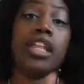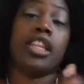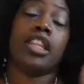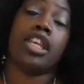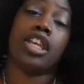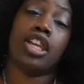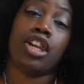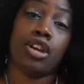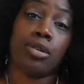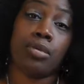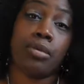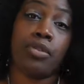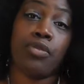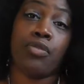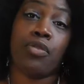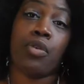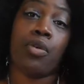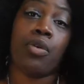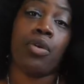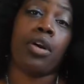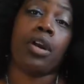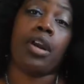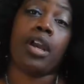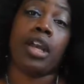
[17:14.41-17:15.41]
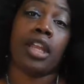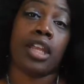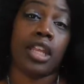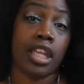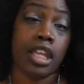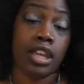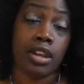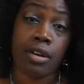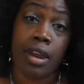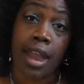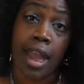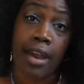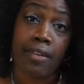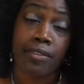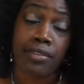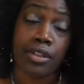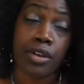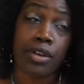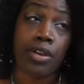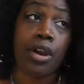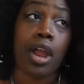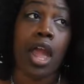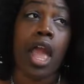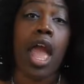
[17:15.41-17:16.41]
the year before and the year
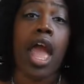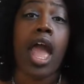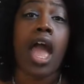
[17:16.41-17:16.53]
after.